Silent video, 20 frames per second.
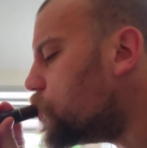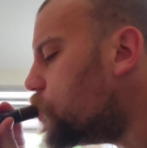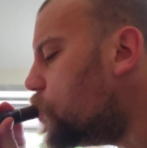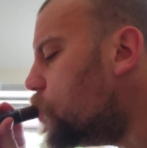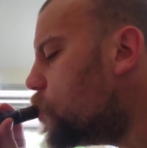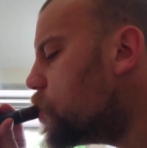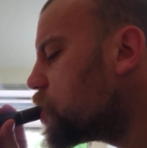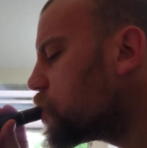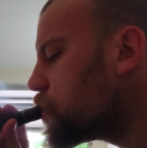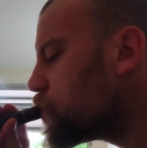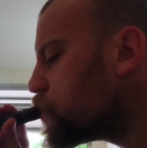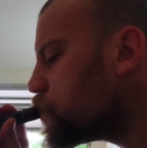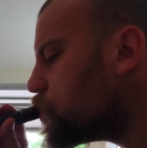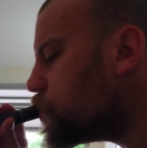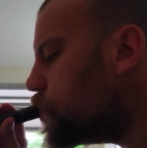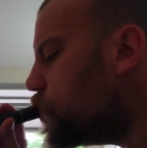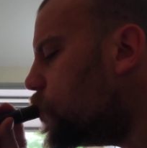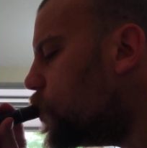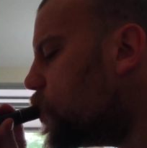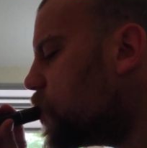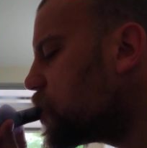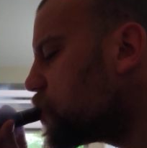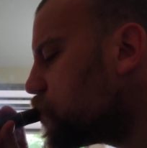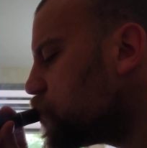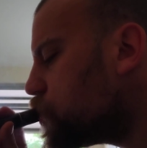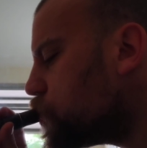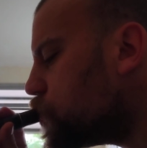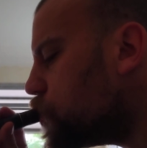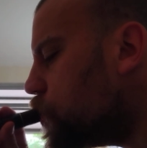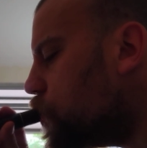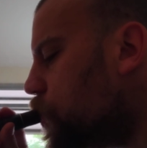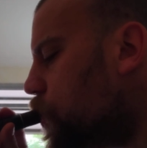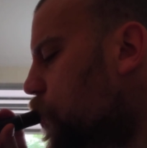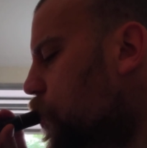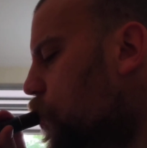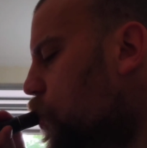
Nobody speaks.